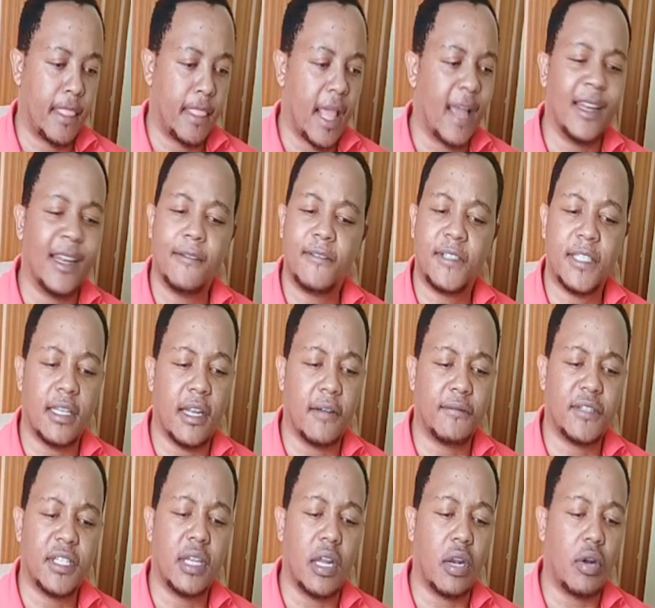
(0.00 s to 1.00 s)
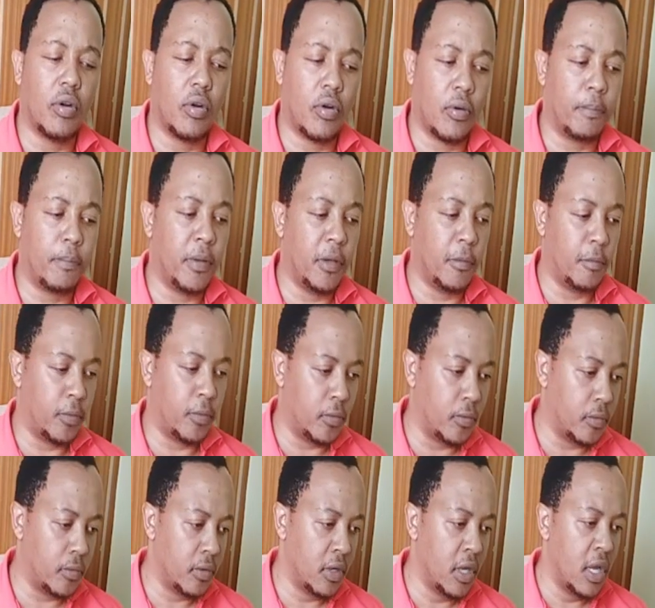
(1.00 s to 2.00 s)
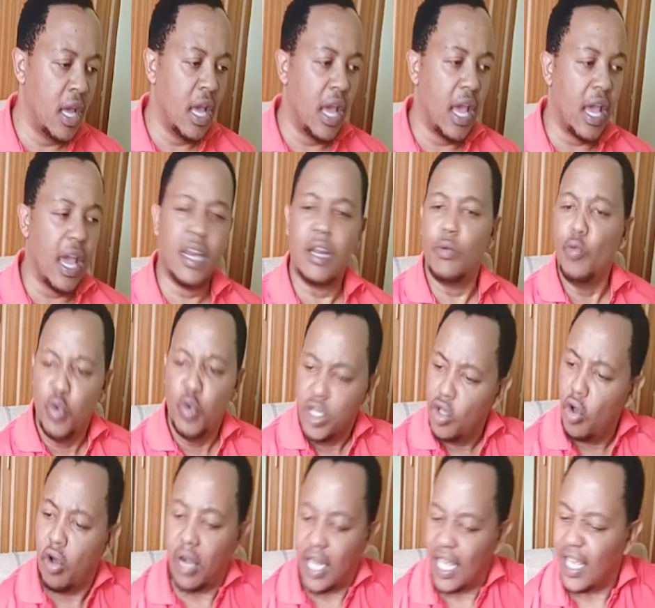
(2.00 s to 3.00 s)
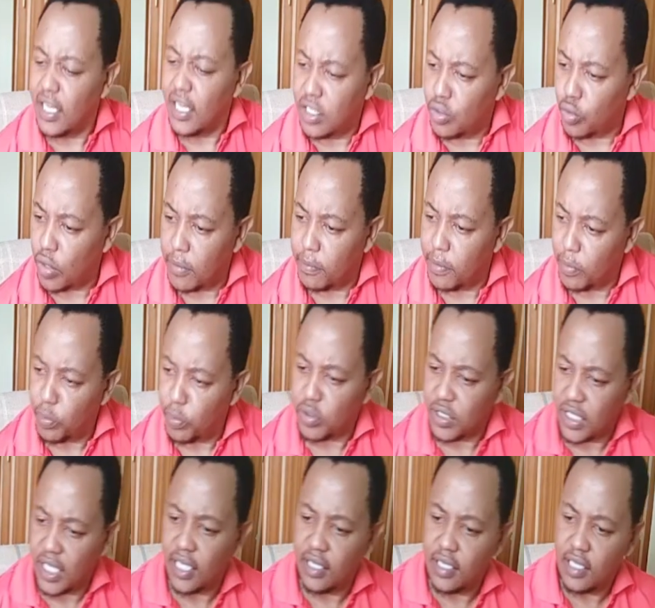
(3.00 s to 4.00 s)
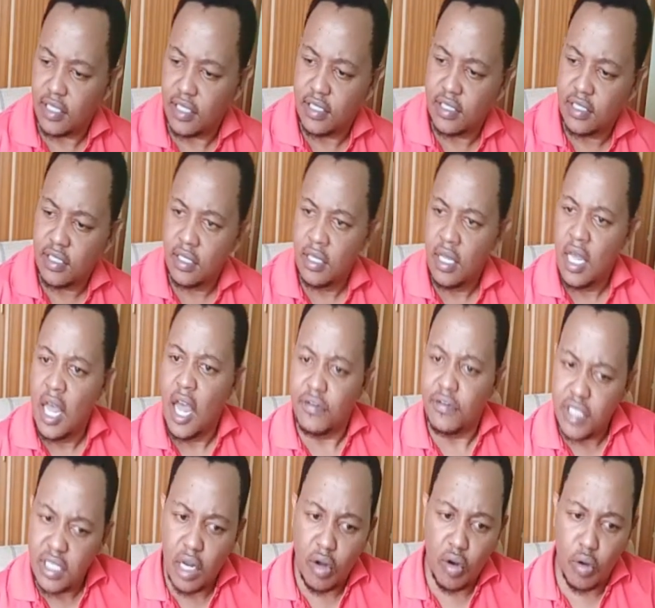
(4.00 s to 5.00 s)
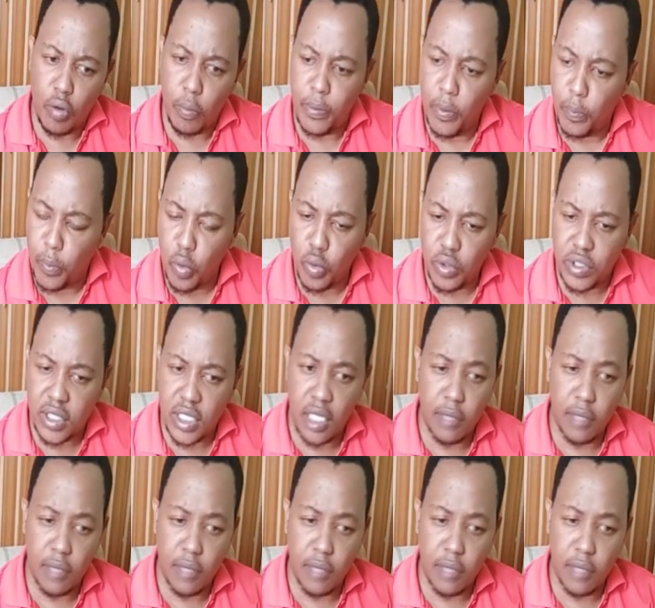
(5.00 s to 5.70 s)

And I've seen a lot of people. And we all hate when people say this. Yeah. I've seen a lot of people who say,